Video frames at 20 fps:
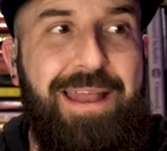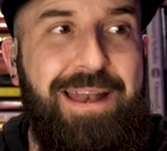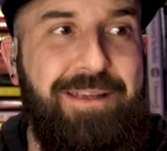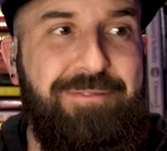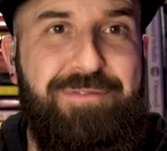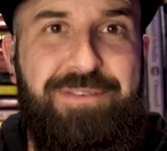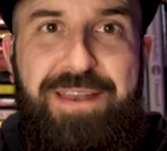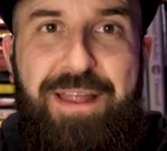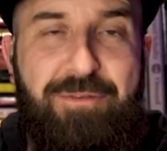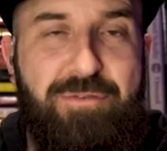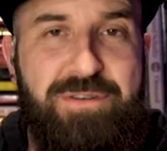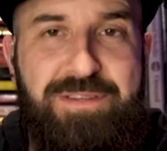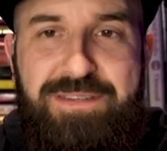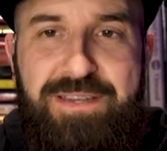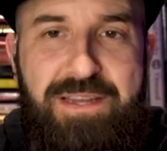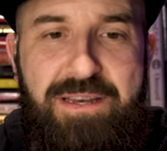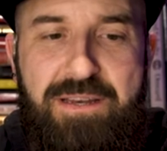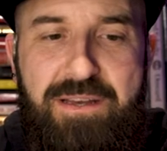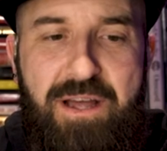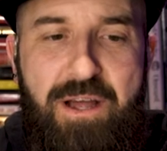And I've never
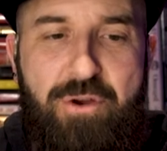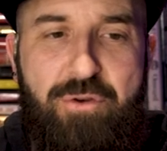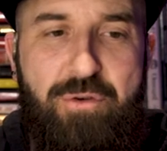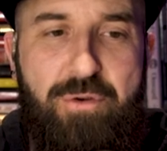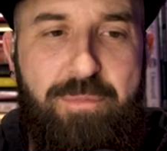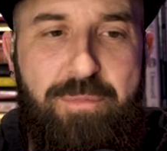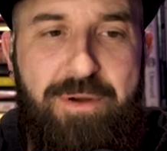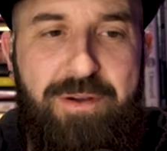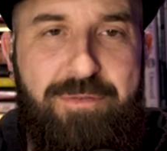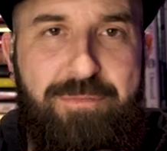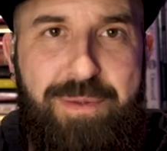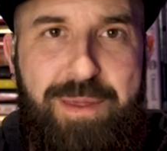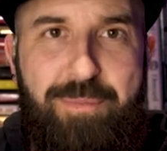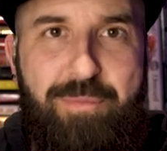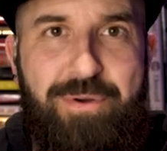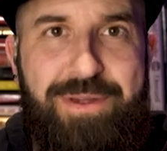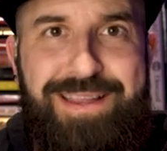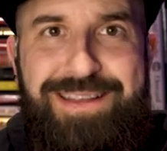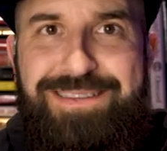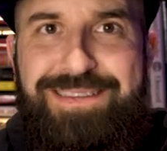seen a group of
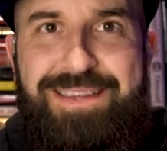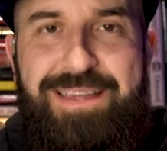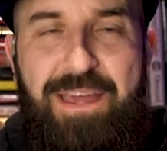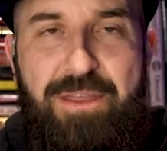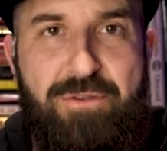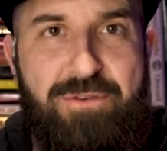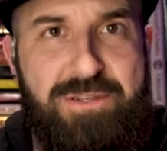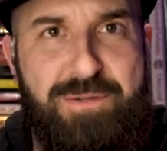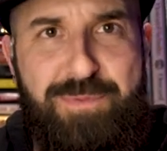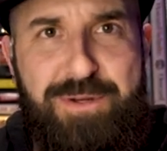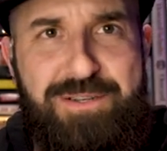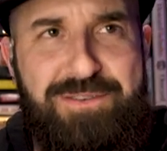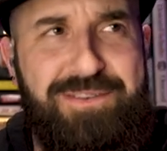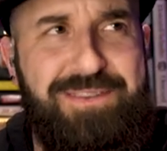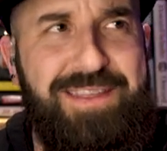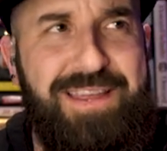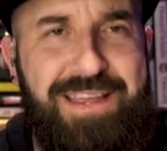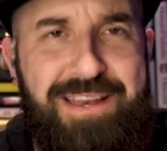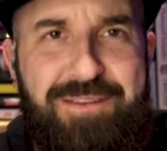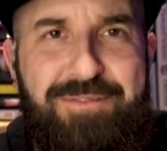people get together, especially
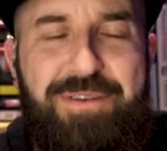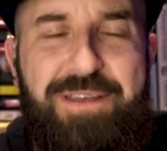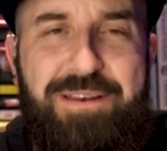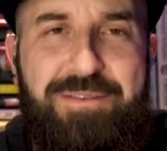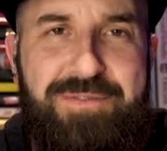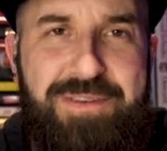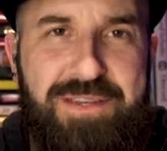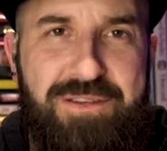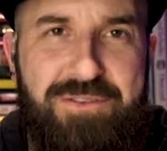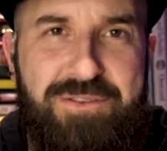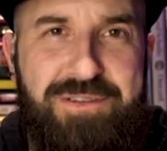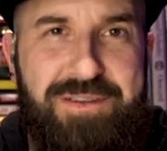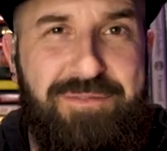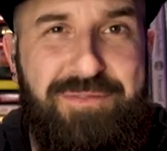the innovative dealers.